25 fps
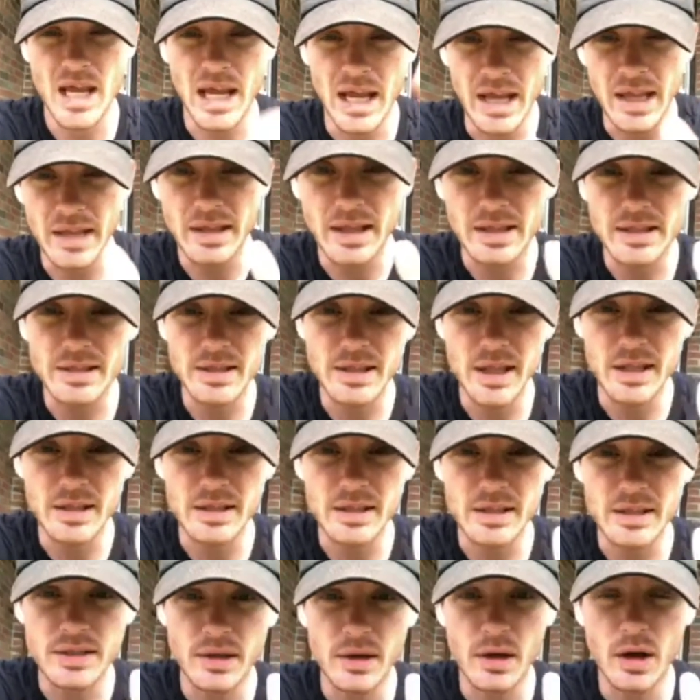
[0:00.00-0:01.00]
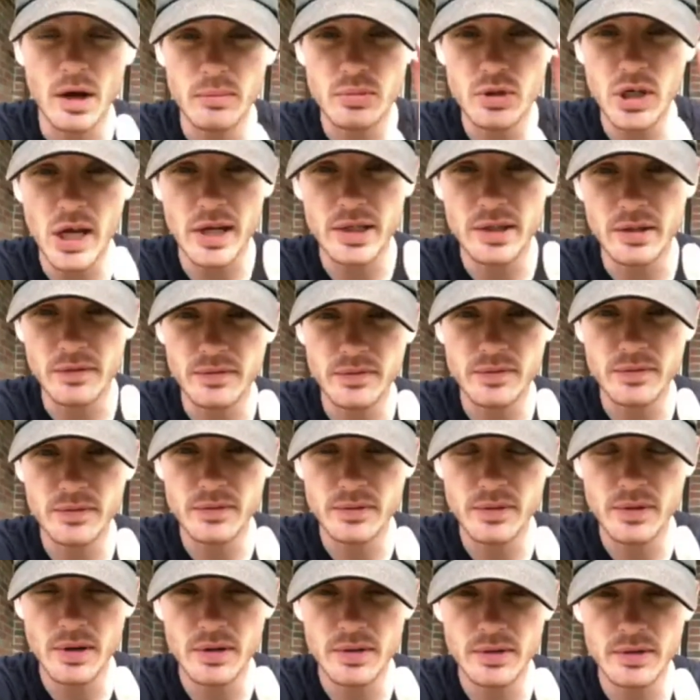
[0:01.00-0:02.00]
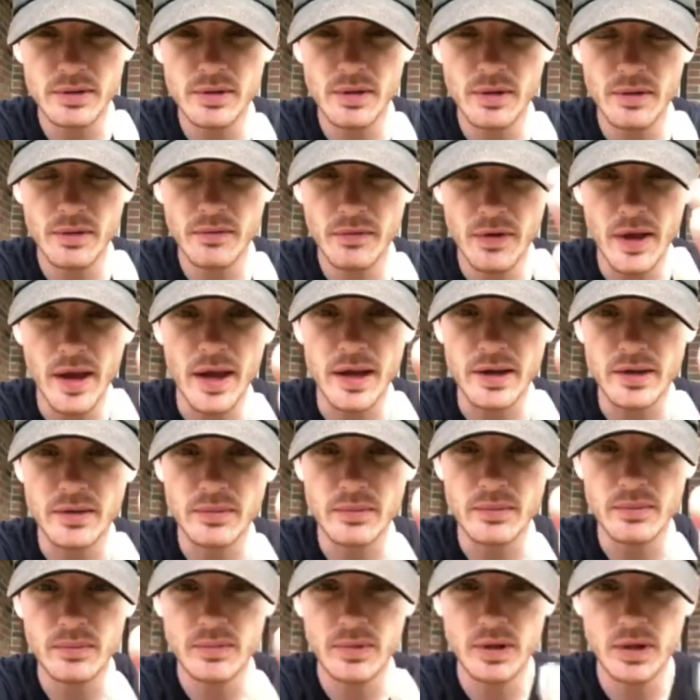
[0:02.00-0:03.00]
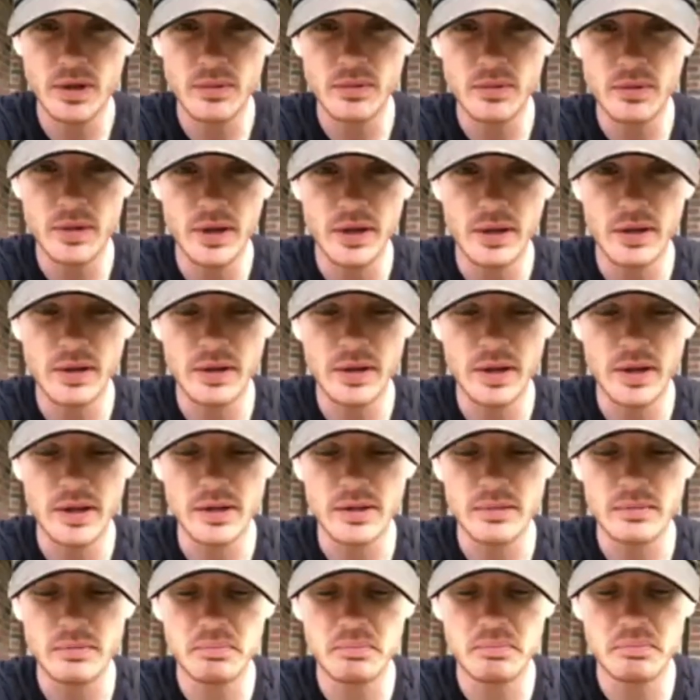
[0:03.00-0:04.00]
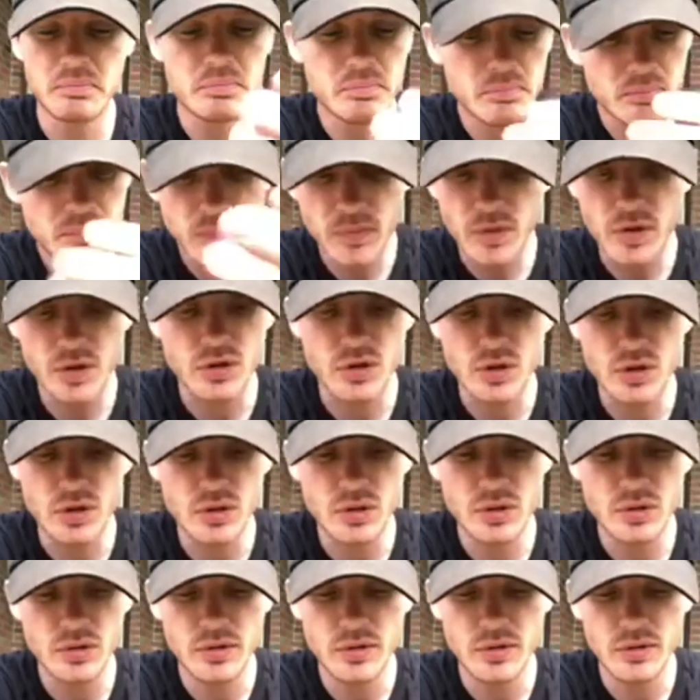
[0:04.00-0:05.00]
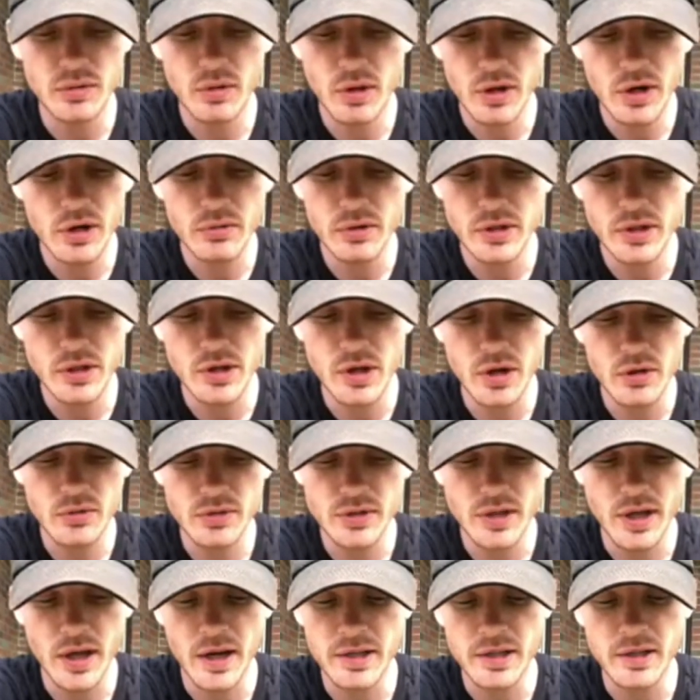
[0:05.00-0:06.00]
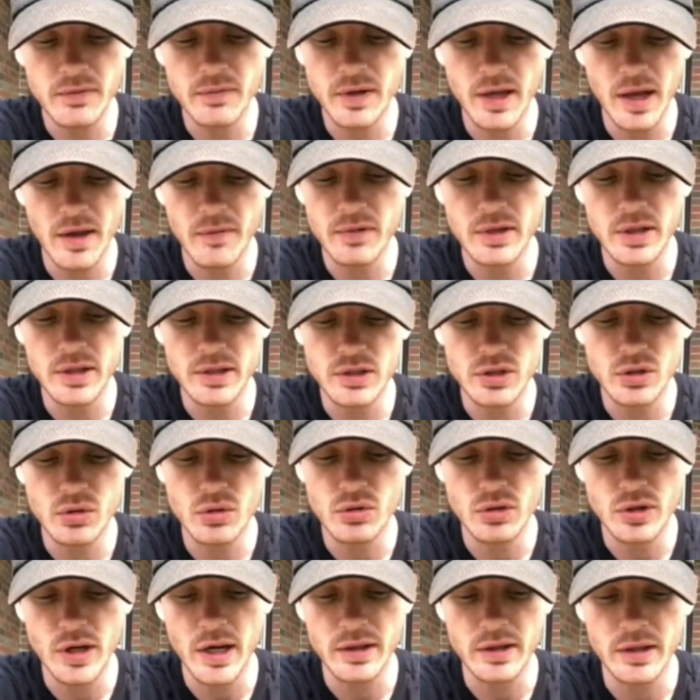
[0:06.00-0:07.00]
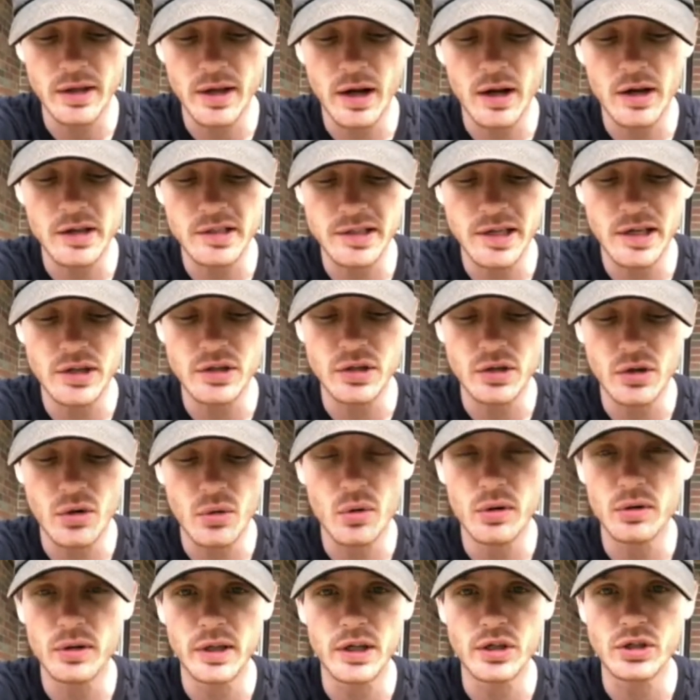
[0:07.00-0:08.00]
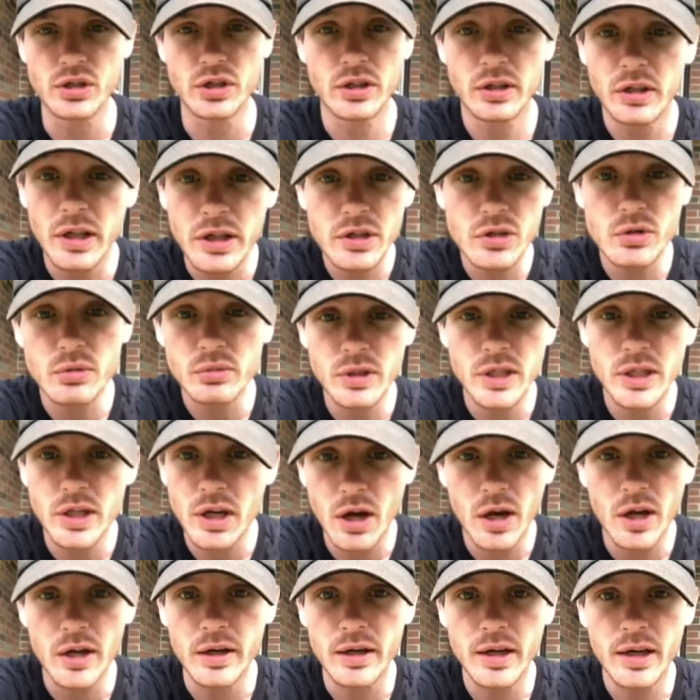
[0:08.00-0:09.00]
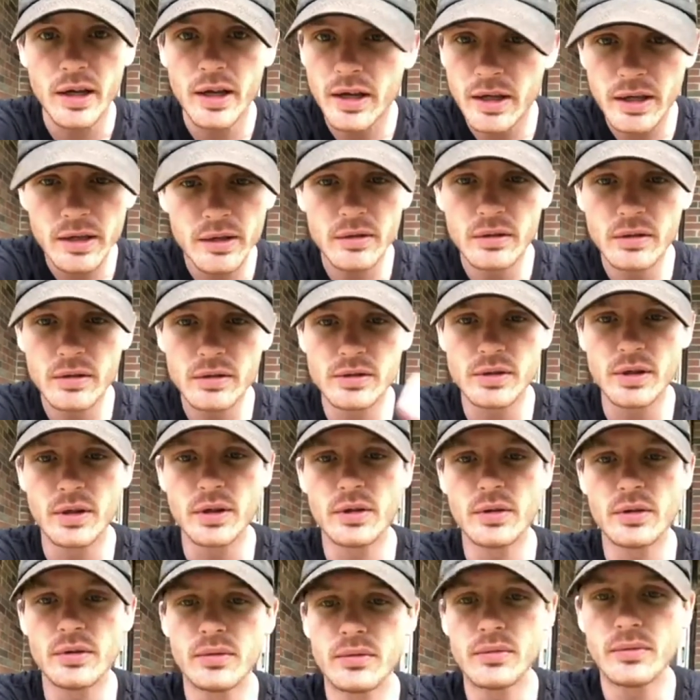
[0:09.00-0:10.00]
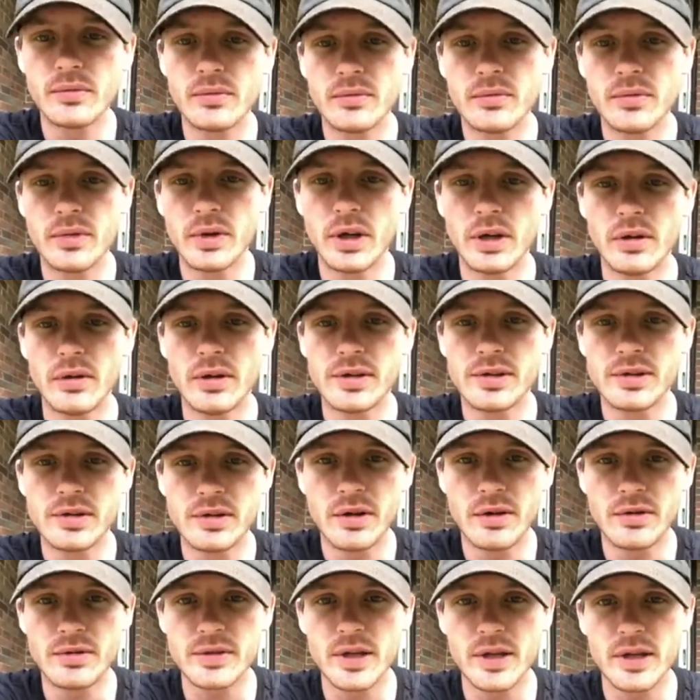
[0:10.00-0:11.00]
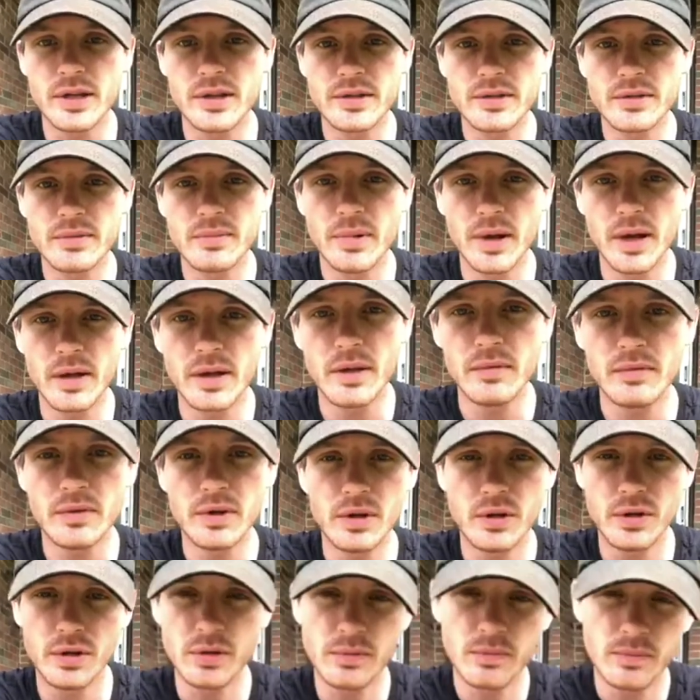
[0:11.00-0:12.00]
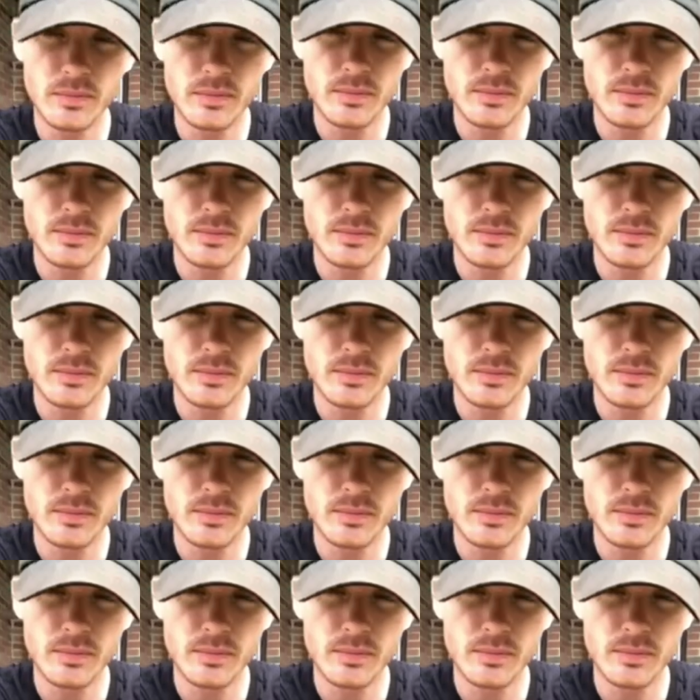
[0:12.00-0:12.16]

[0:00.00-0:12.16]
And that's an objective fact, dude. Like there's literally no scientific evidence to create the causation correlation. Literally none. So, it's pseudoscience by definition.